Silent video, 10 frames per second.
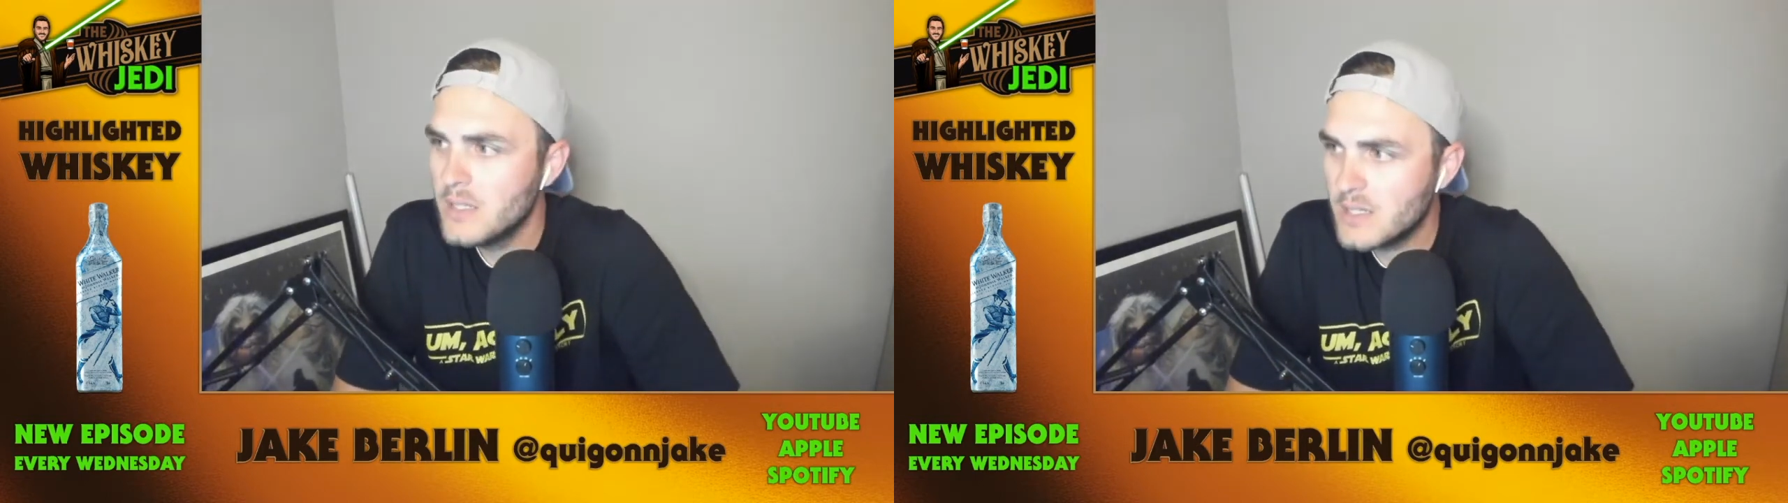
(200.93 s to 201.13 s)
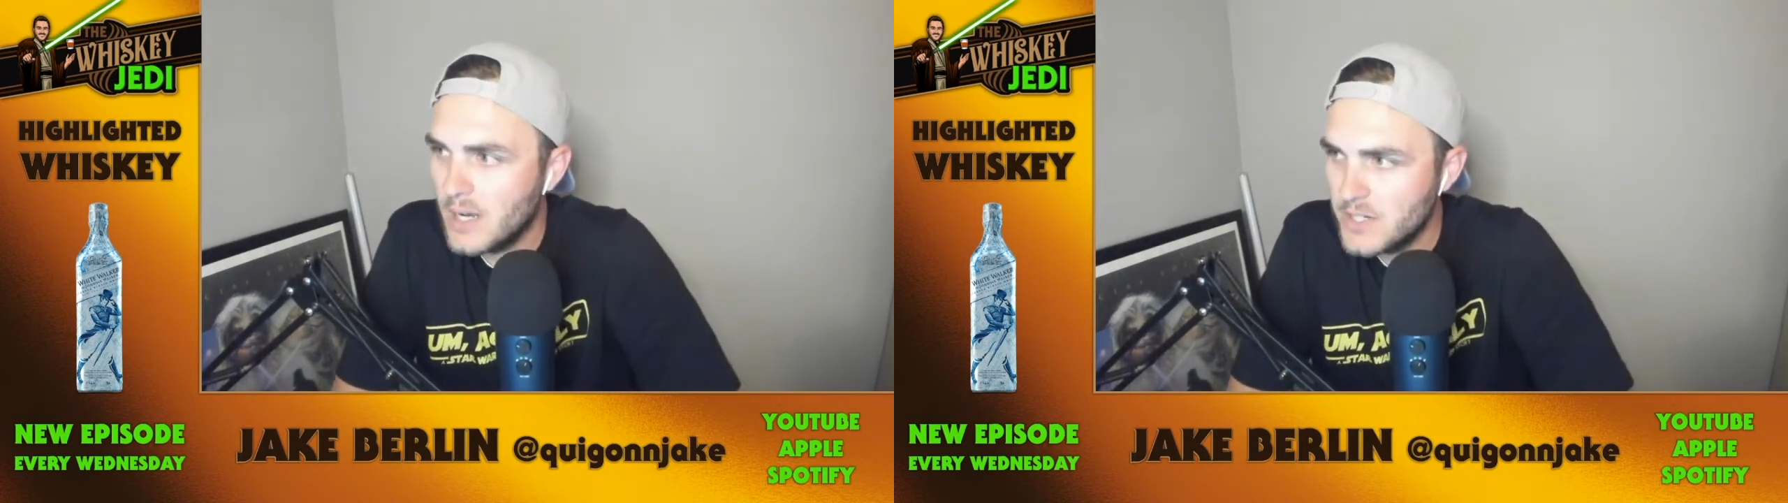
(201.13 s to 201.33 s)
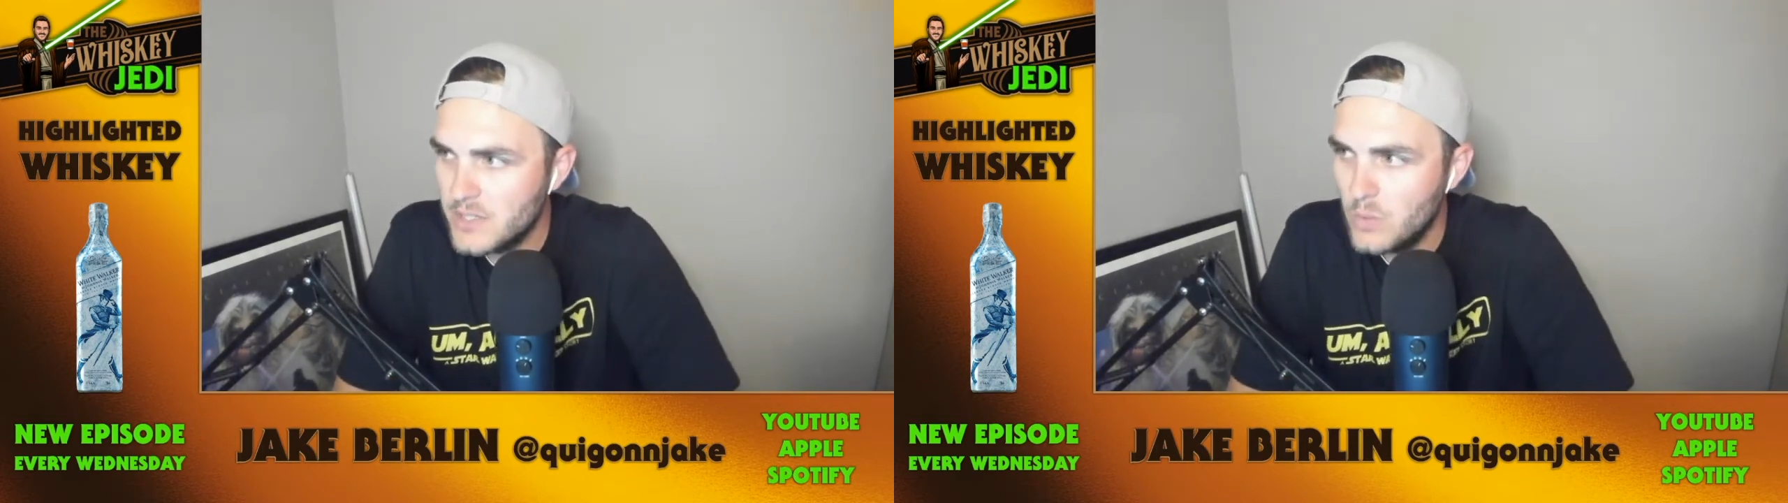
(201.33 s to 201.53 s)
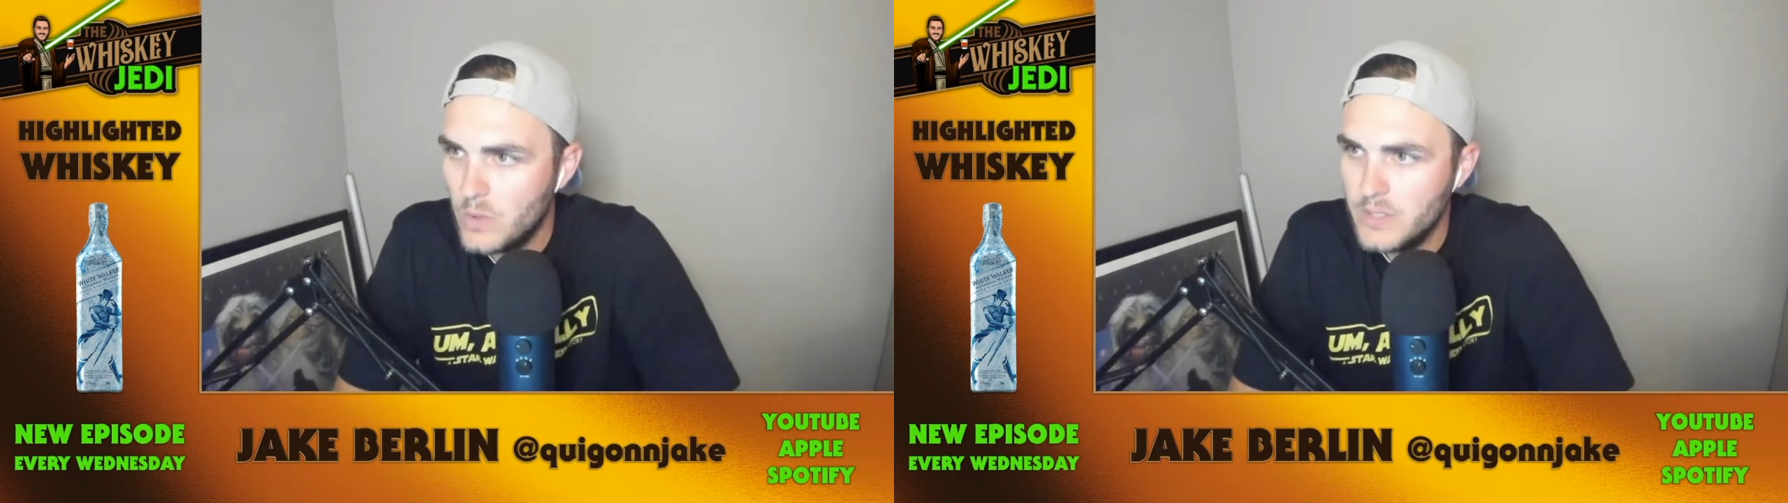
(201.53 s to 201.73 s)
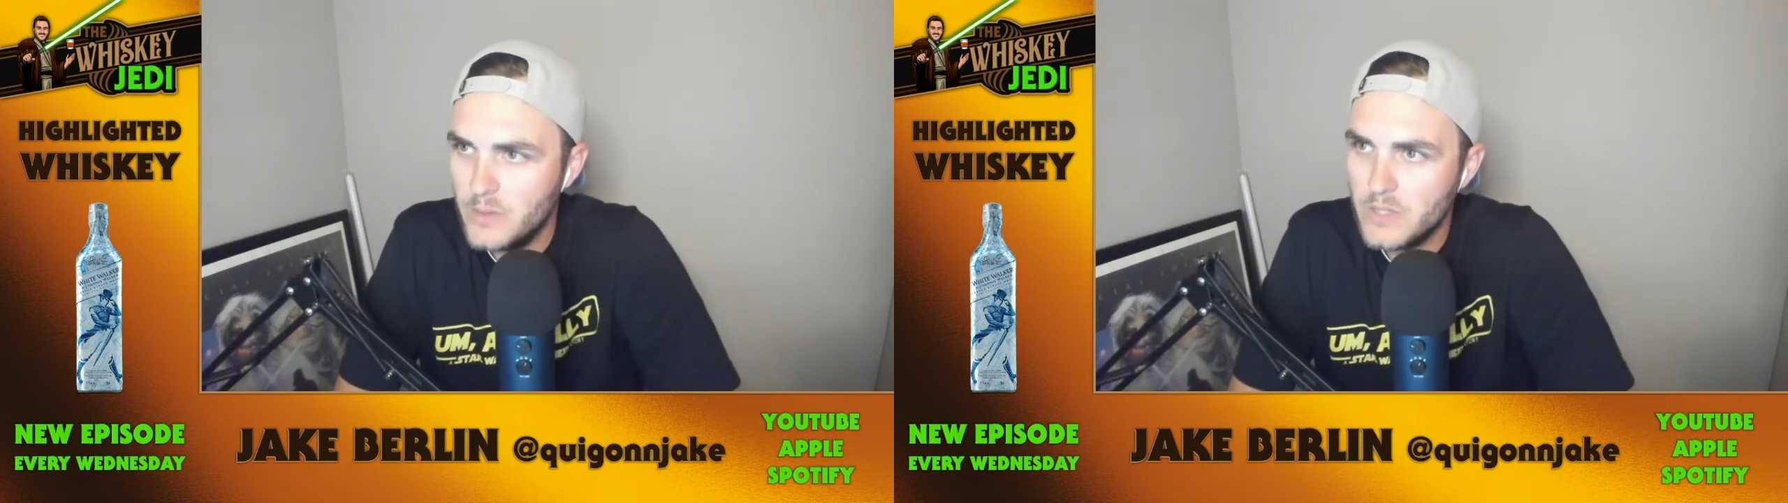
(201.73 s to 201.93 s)
Scotch is the
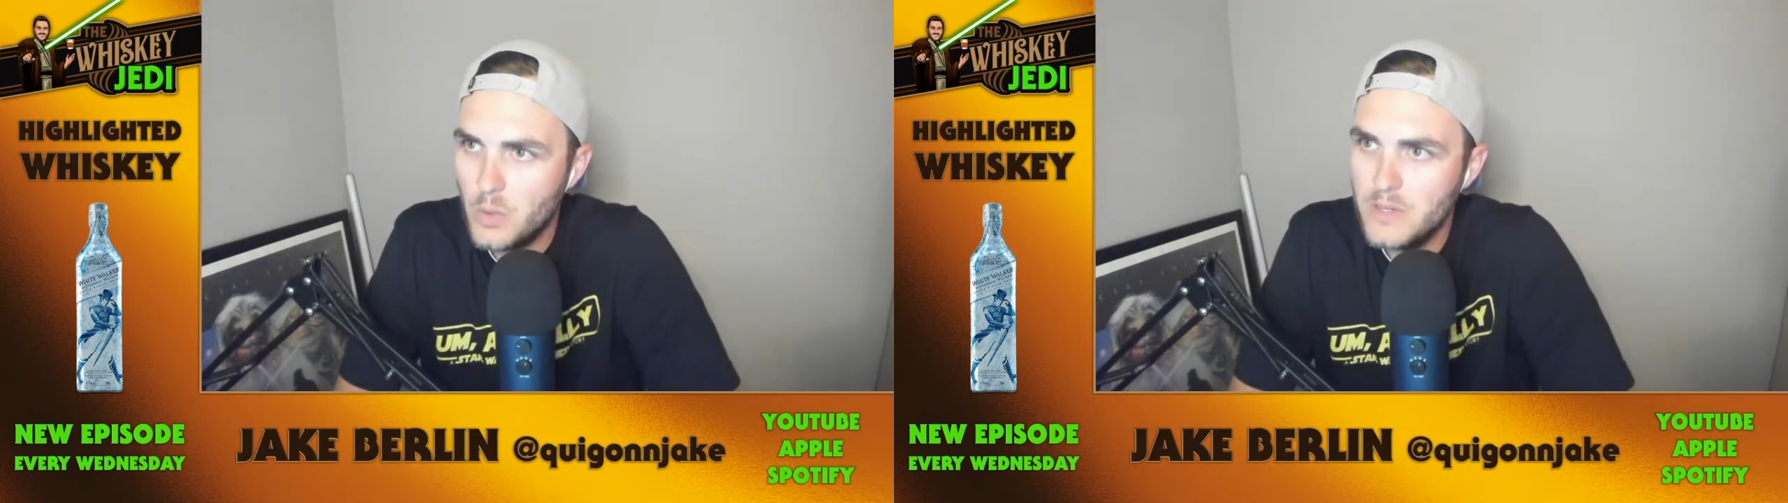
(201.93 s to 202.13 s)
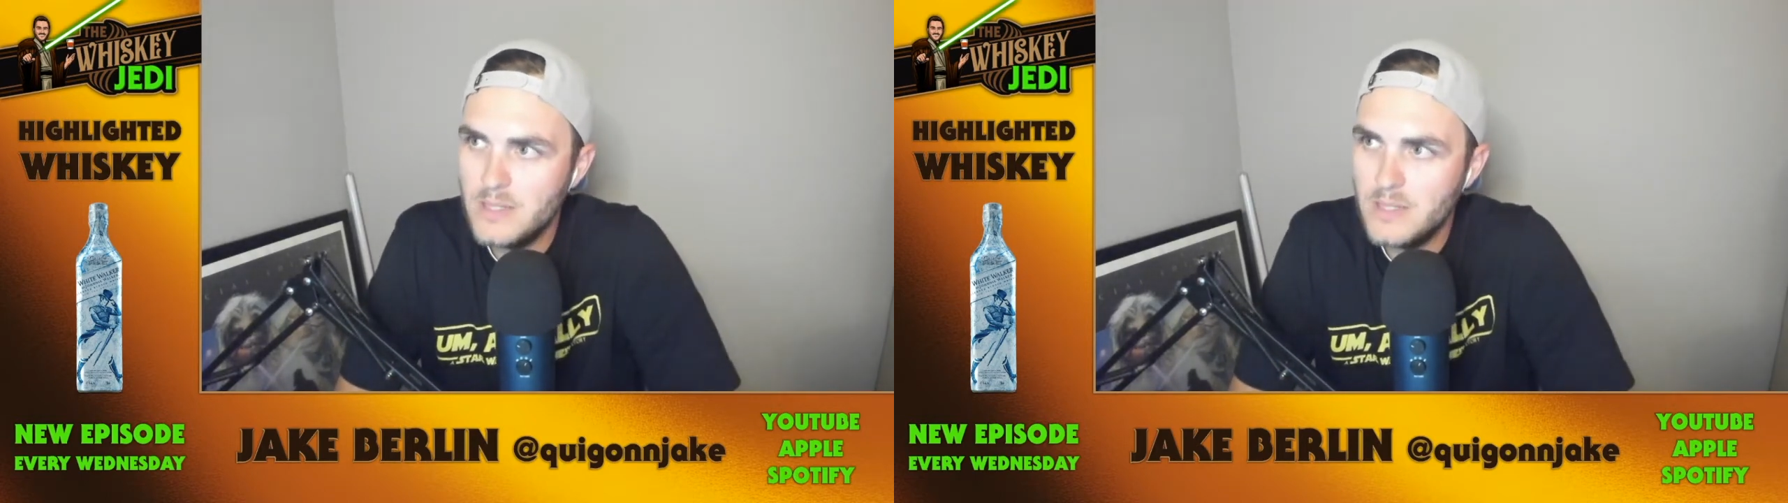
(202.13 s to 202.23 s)
one that was always a